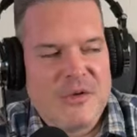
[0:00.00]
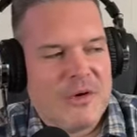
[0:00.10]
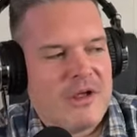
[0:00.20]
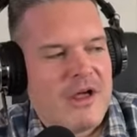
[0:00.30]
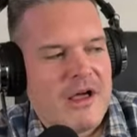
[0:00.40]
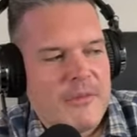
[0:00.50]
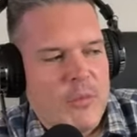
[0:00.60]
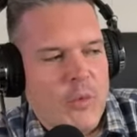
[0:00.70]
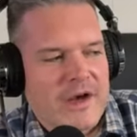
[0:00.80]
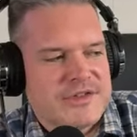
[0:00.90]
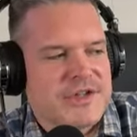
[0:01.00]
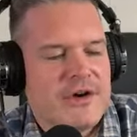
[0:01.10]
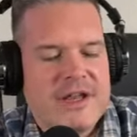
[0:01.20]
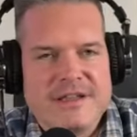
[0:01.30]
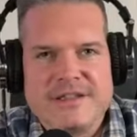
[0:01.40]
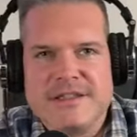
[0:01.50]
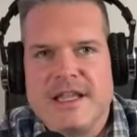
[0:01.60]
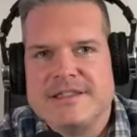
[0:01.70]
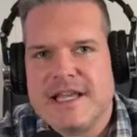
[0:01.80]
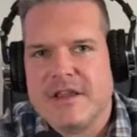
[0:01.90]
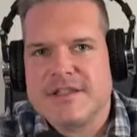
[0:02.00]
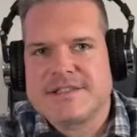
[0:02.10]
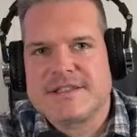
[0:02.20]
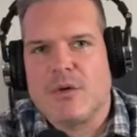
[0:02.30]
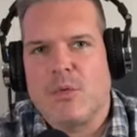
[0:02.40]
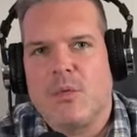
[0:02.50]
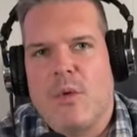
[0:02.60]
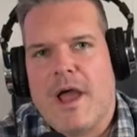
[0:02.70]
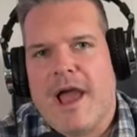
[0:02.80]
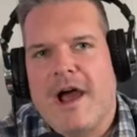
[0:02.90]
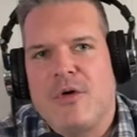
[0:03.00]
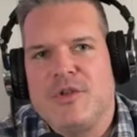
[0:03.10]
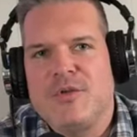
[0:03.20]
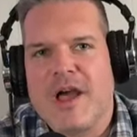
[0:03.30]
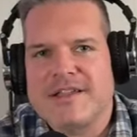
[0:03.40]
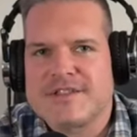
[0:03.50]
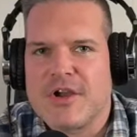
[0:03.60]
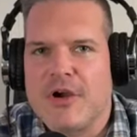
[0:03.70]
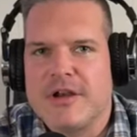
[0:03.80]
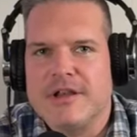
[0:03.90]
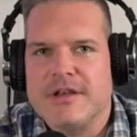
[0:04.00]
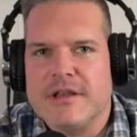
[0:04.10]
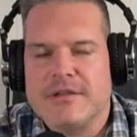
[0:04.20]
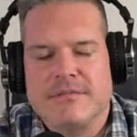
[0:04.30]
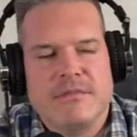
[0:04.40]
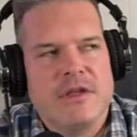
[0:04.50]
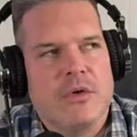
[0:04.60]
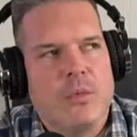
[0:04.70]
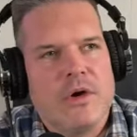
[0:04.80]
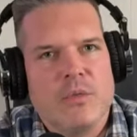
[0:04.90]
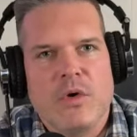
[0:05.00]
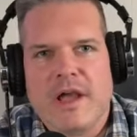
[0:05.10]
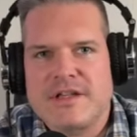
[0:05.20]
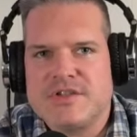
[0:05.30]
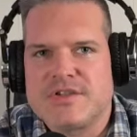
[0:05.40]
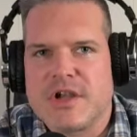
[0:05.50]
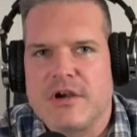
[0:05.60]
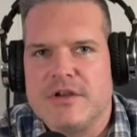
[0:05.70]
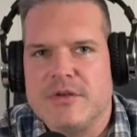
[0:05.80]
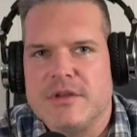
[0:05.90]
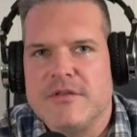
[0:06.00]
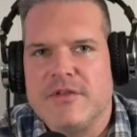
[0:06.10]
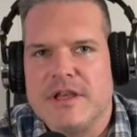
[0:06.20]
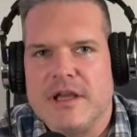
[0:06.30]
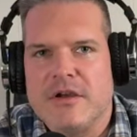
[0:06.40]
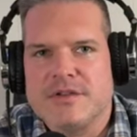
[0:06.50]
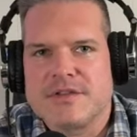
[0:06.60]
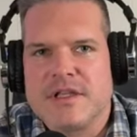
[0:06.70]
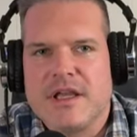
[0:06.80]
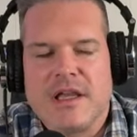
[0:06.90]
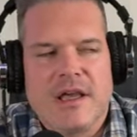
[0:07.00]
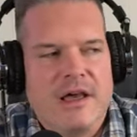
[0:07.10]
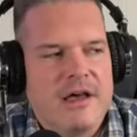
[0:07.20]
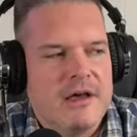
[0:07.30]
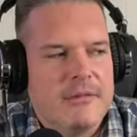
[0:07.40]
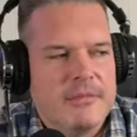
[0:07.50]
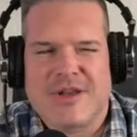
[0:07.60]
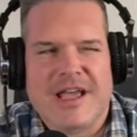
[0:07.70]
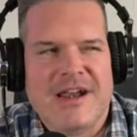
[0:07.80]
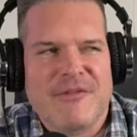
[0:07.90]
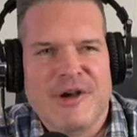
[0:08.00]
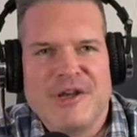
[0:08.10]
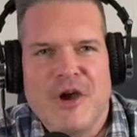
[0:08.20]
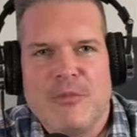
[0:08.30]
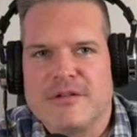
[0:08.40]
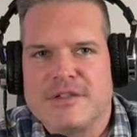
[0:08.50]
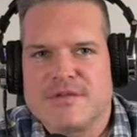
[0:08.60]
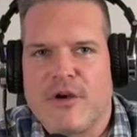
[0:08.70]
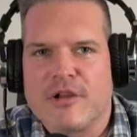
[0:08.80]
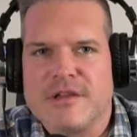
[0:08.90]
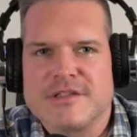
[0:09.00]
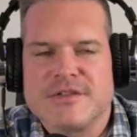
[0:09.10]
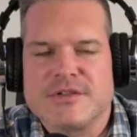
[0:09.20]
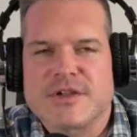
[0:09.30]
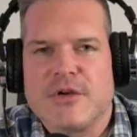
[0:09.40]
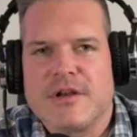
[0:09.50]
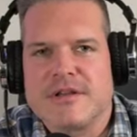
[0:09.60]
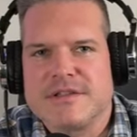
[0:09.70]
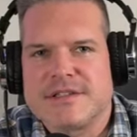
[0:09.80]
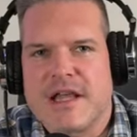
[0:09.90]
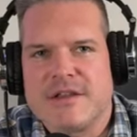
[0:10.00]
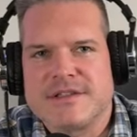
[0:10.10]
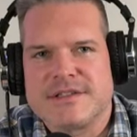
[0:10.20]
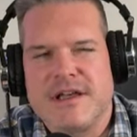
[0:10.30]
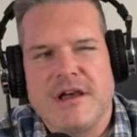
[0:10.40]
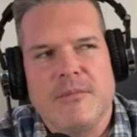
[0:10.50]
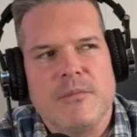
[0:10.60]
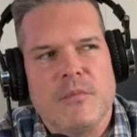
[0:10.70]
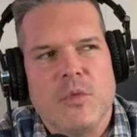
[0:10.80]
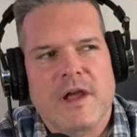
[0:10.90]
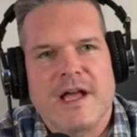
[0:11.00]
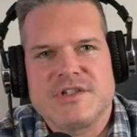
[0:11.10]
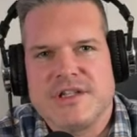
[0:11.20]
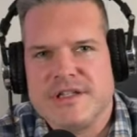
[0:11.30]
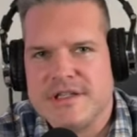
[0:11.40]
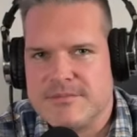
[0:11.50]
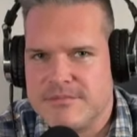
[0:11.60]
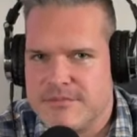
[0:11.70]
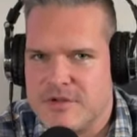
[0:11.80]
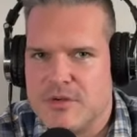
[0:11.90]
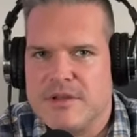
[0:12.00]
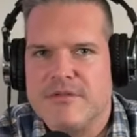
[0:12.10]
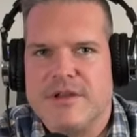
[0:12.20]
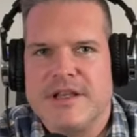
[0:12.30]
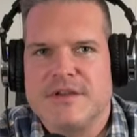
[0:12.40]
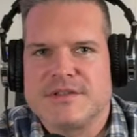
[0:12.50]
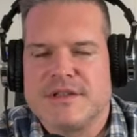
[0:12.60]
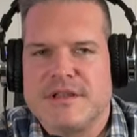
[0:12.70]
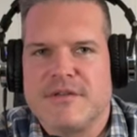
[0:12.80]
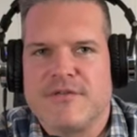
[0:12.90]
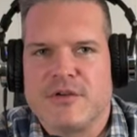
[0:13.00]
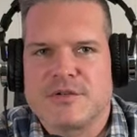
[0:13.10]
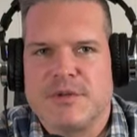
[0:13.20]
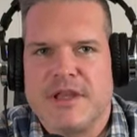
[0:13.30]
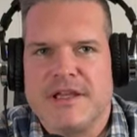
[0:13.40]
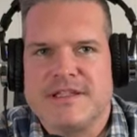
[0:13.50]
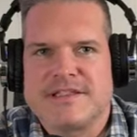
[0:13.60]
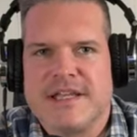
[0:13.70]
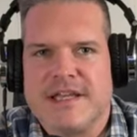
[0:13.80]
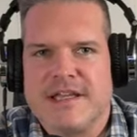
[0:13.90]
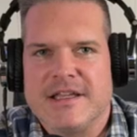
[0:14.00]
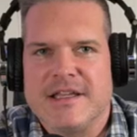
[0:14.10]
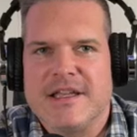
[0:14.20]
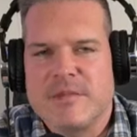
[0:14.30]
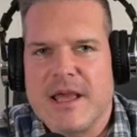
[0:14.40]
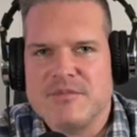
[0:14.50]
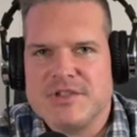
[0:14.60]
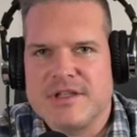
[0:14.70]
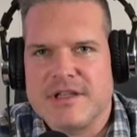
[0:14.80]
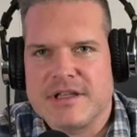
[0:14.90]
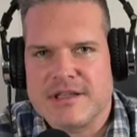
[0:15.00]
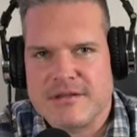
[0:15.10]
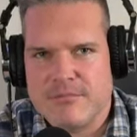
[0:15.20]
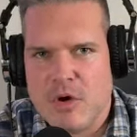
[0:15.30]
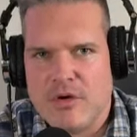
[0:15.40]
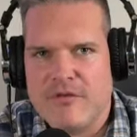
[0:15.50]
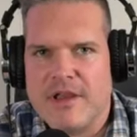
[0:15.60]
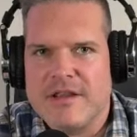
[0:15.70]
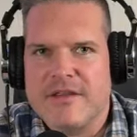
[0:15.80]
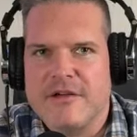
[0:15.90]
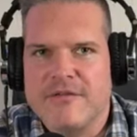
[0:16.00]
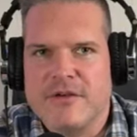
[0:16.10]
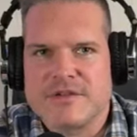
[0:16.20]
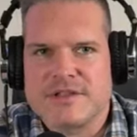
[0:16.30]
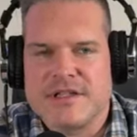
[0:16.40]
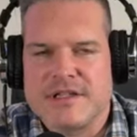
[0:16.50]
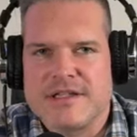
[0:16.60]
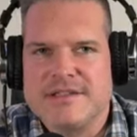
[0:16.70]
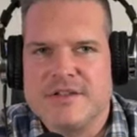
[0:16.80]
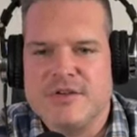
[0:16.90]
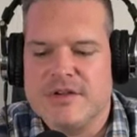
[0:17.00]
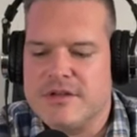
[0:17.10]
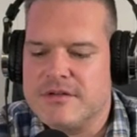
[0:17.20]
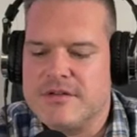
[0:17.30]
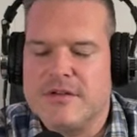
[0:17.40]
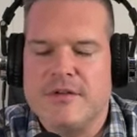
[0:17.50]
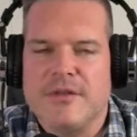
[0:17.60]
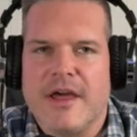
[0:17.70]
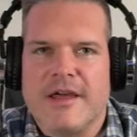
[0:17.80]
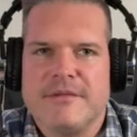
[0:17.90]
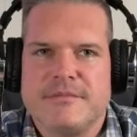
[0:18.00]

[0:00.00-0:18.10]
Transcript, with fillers: appreciate it. Why don't you go ahead and, and tell us how you got started? You know, what, what got you started doing the videos? Um, I kind of already know, but just for our listeners, just tell us um, what got you into doing the videos in the first place and kept you motivated there at first to continue to, to do that.